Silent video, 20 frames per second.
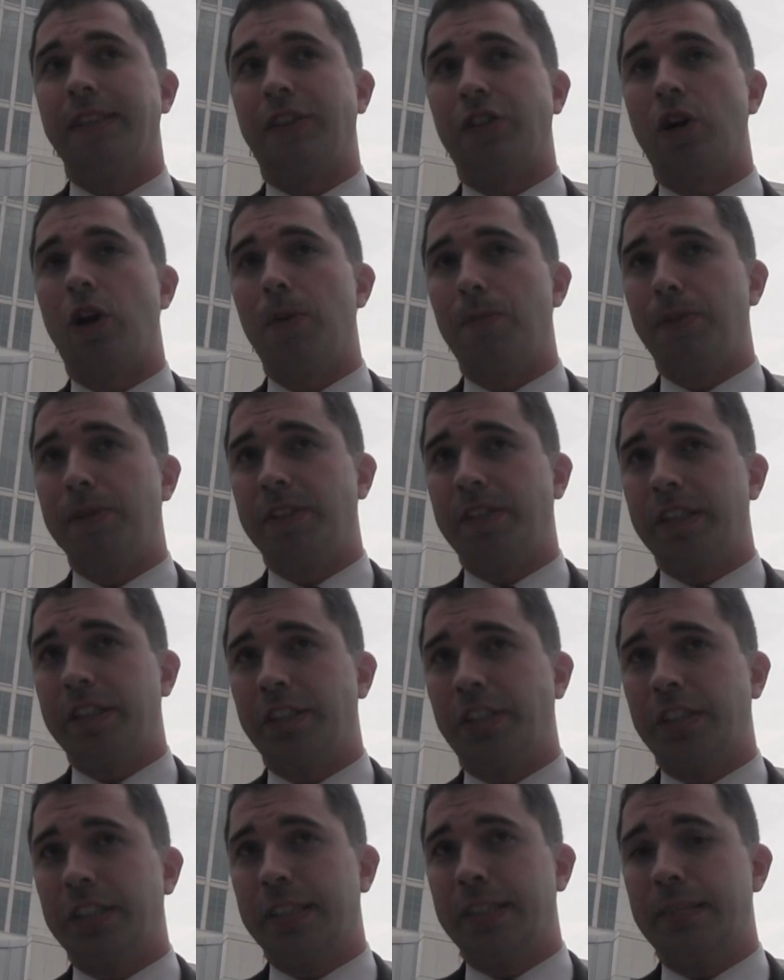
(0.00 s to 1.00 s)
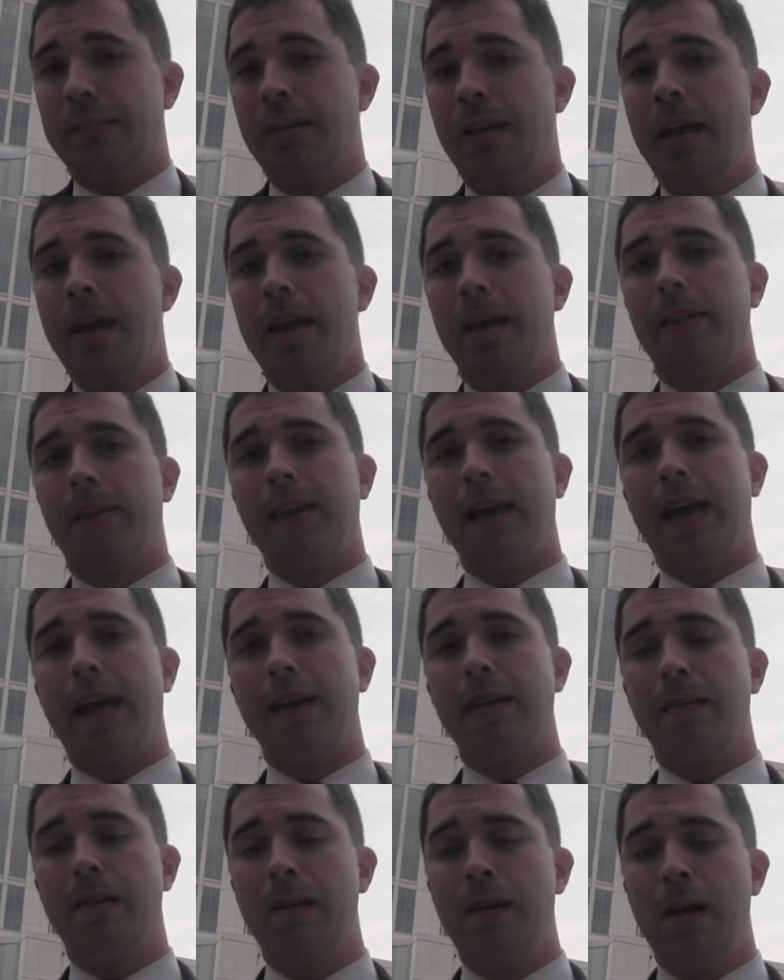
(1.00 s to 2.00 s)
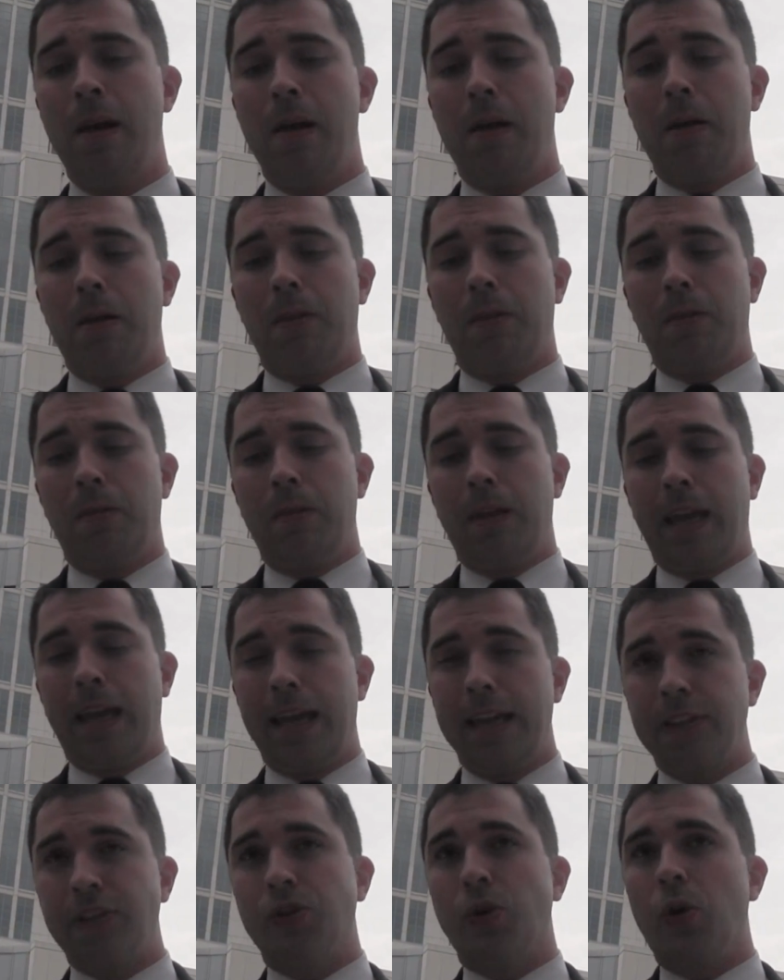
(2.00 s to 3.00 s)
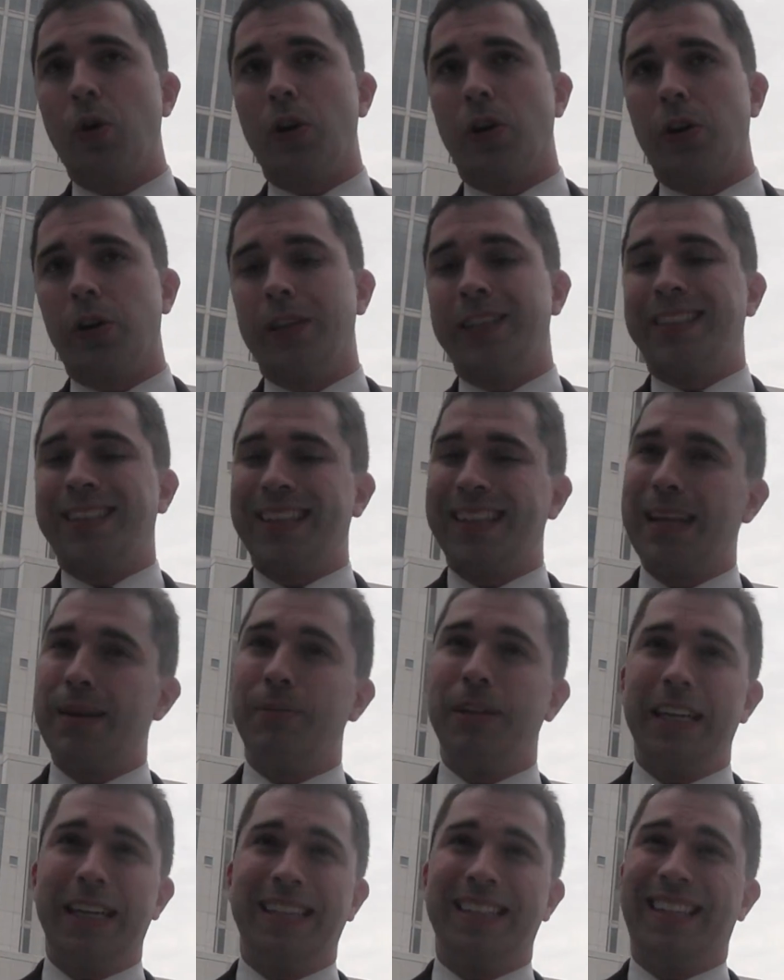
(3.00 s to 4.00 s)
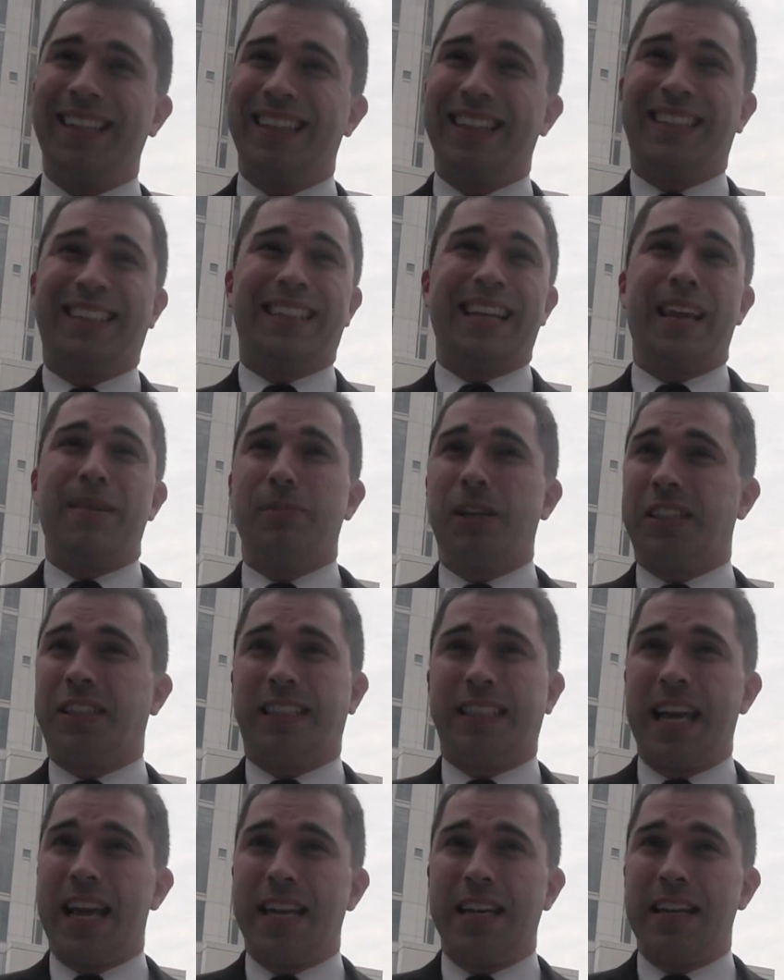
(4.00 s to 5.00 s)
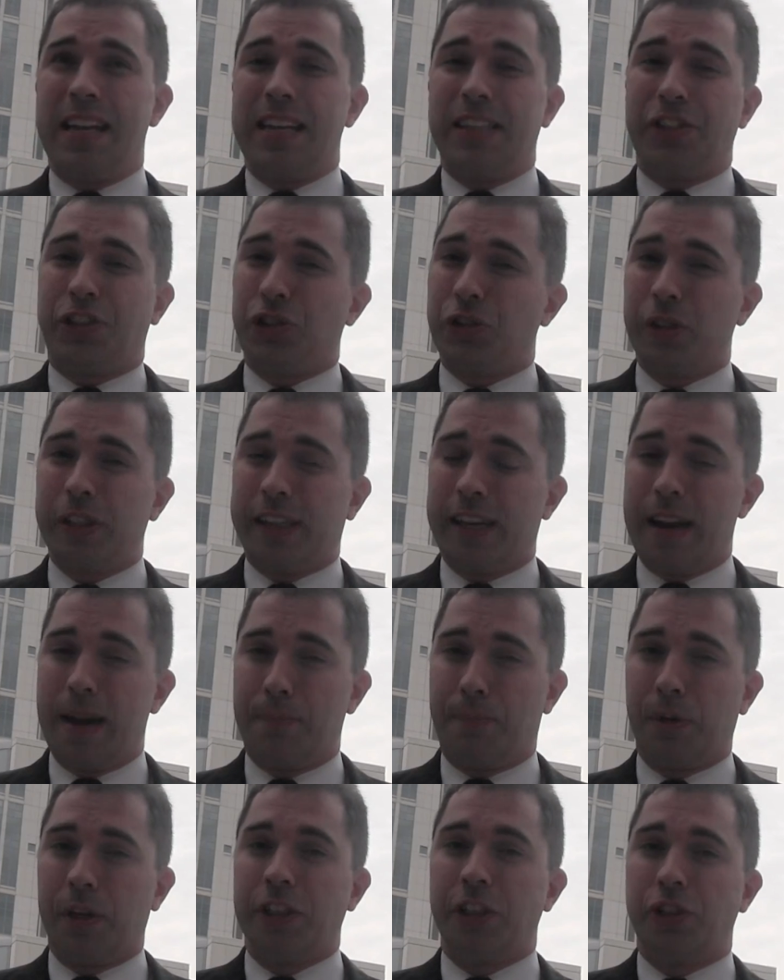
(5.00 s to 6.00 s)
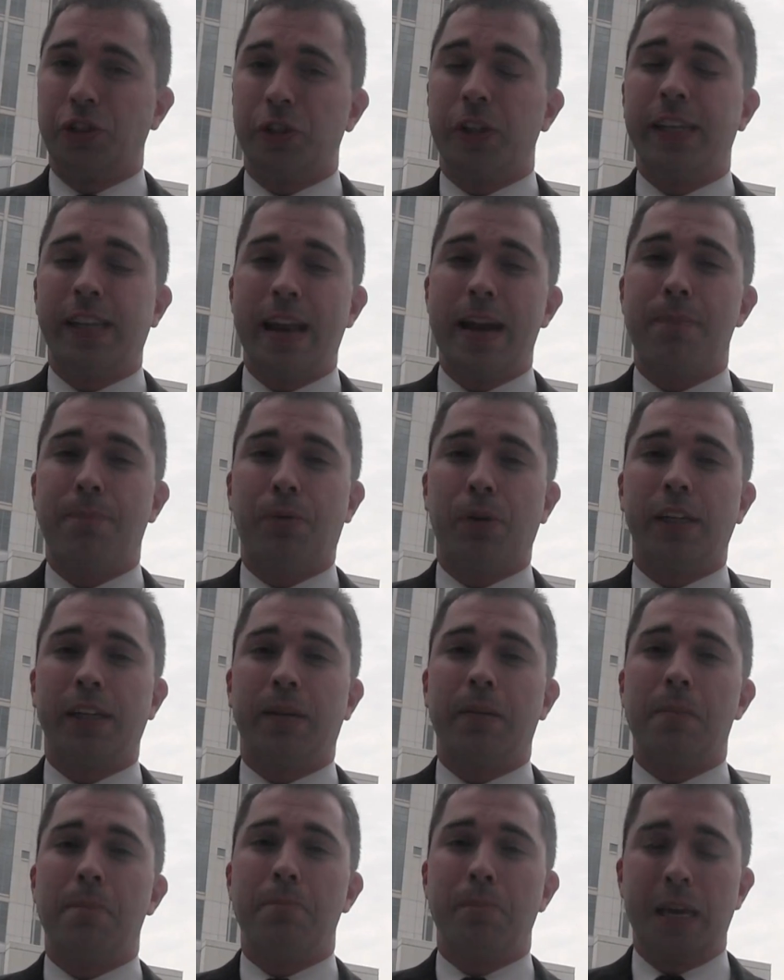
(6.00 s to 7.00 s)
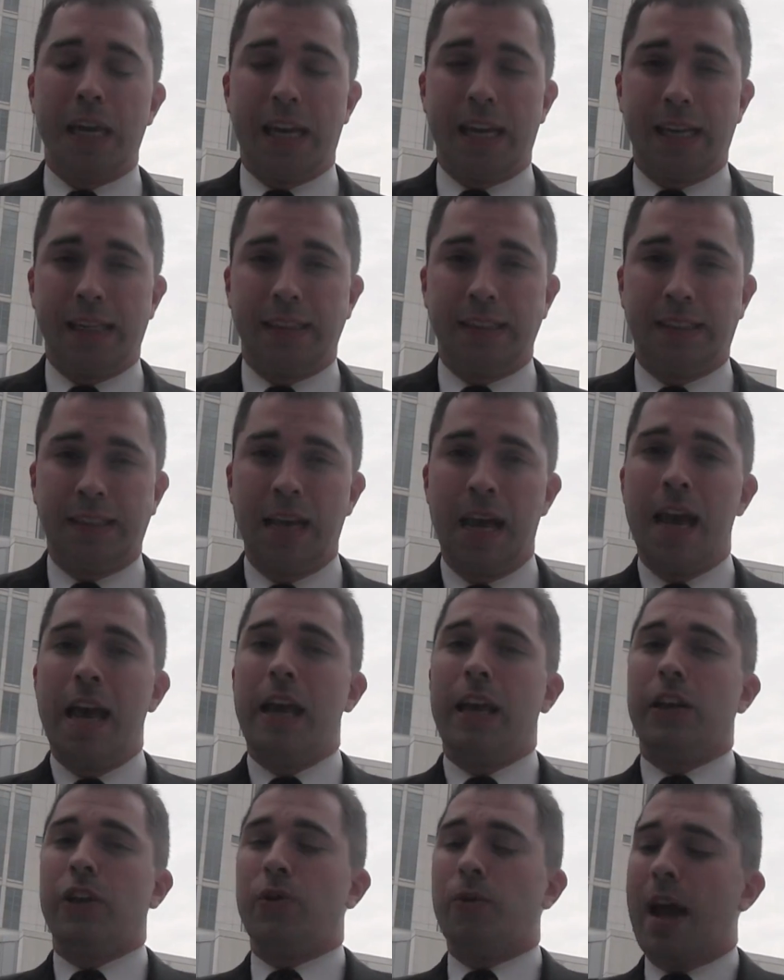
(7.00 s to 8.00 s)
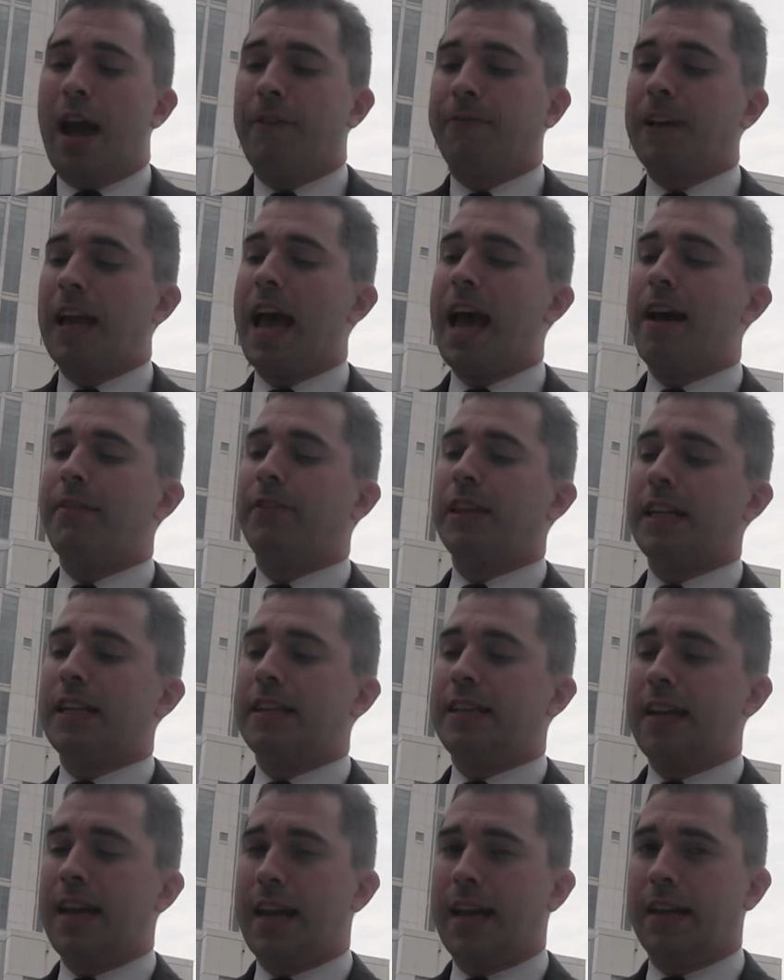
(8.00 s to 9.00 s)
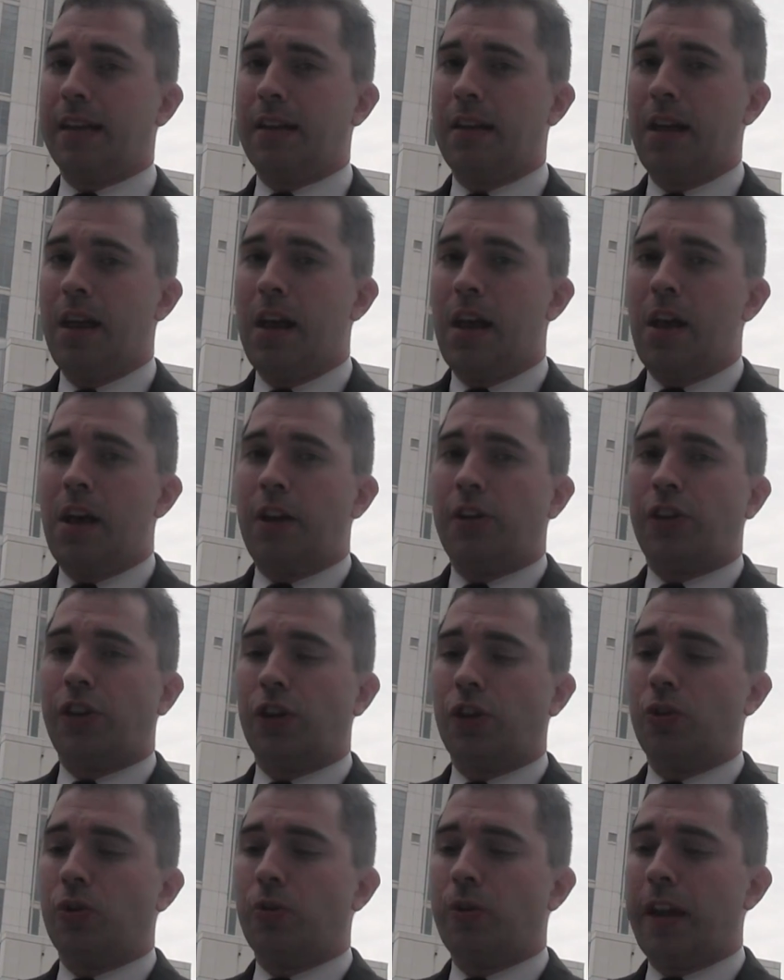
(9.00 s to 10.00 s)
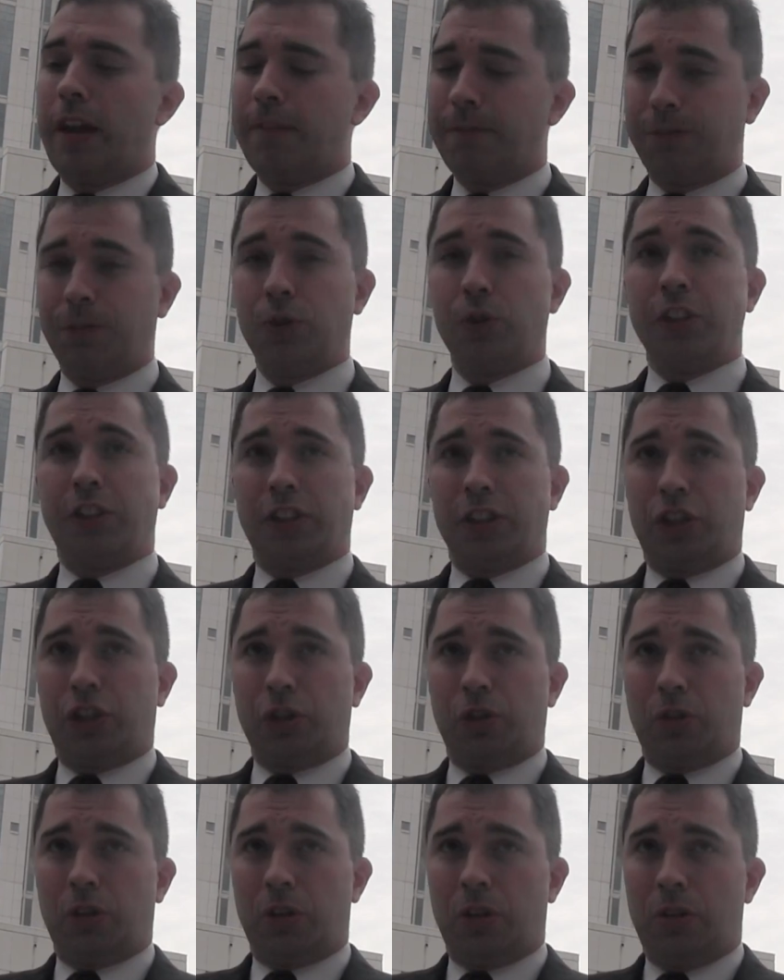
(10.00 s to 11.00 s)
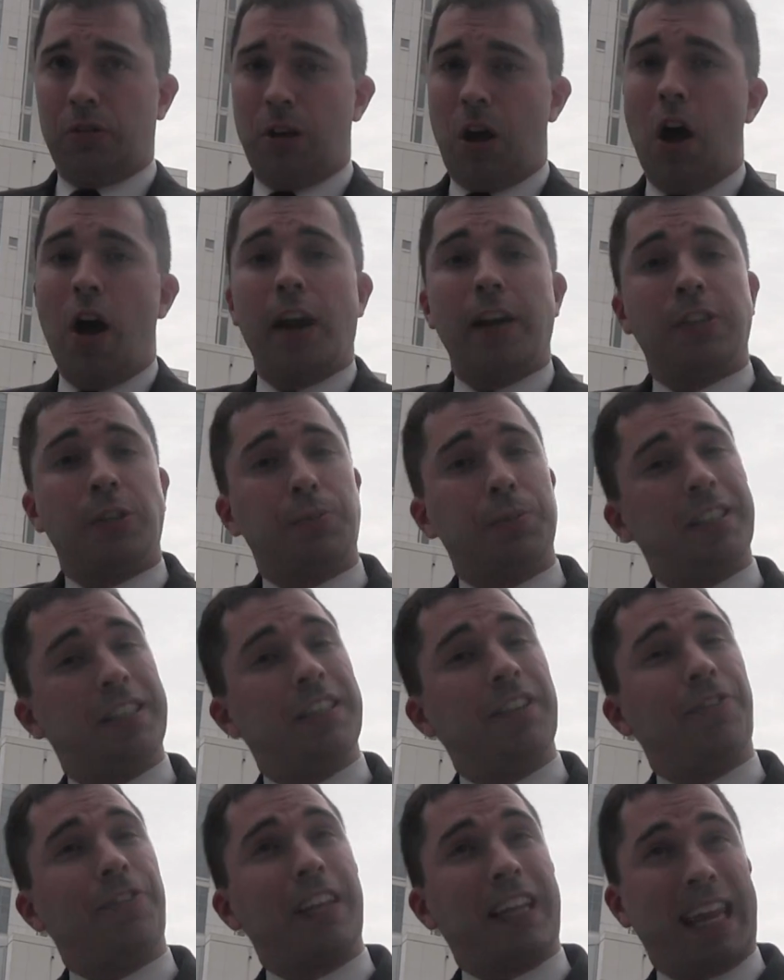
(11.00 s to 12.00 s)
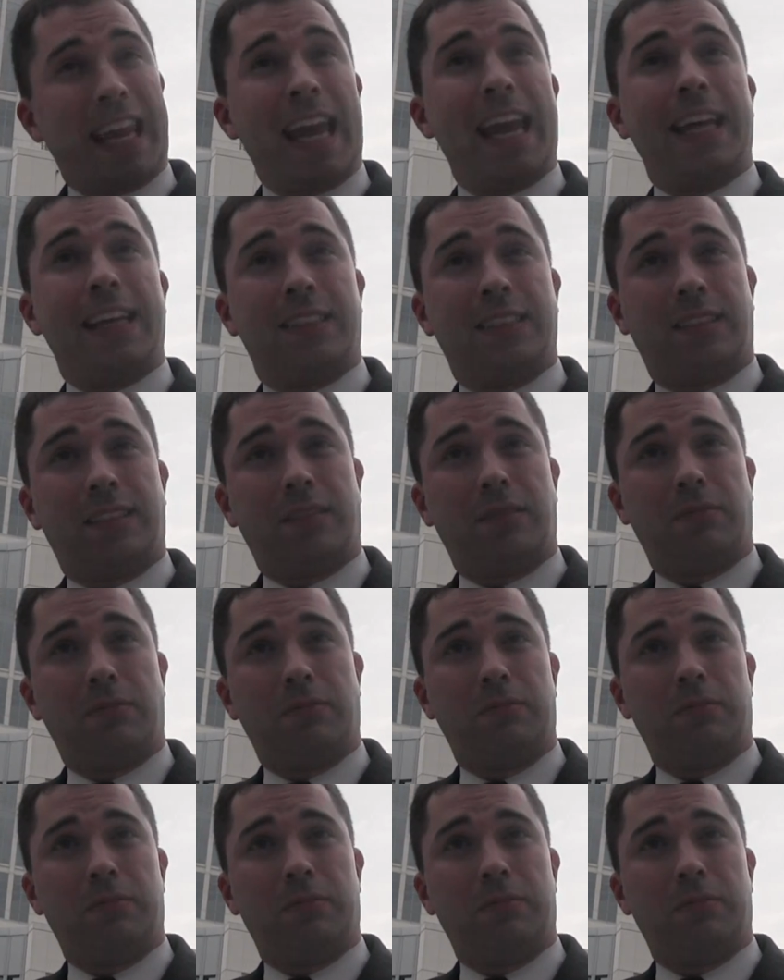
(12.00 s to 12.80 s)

it's our position that his order is limited to the same extent as jury tampering. Jury tampering means you have to have the intent to influence a juror on a specific case.